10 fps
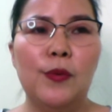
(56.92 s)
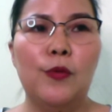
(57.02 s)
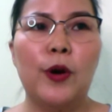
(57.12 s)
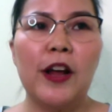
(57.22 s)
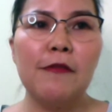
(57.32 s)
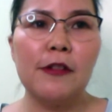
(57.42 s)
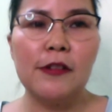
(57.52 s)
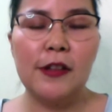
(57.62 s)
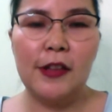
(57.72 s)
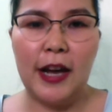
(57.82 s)
whatever
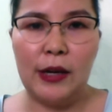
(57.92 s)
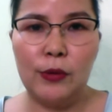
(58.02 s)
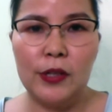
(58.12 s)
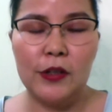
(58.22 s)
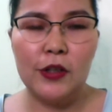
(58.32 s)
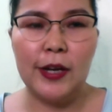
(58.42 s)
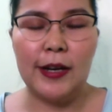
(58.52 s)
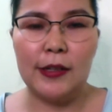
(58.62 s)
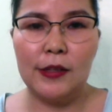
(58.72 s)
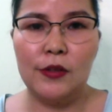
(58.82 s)
the language that
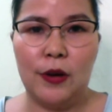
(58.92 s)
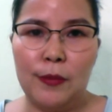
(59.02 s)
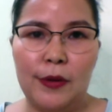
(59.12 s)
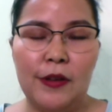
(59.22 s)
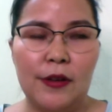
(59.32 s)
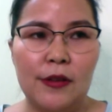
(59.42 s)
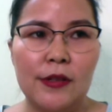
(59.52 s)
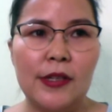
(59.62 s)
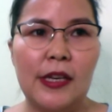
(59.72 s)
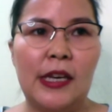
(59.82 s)
is
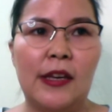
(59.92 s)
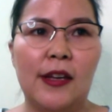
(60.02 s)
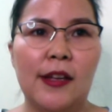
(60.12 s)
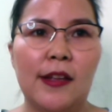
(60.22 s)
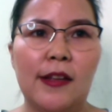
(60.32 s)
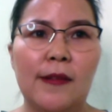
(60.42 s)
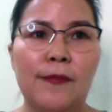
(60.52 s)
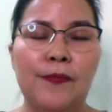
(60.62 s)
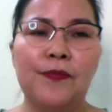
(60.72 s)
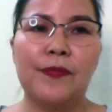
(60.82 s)
dominant in
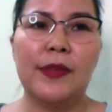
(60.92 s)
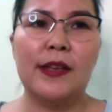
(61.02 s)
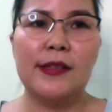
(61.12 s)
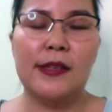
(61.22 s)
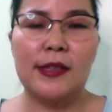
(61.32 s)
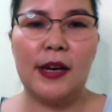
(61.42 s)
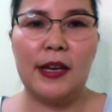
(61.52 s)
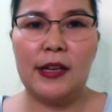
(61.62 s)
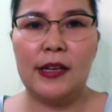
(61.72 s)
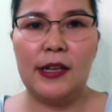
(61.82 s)
the
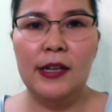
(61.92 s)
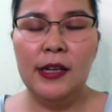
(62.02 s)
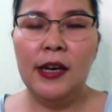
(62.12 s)
society.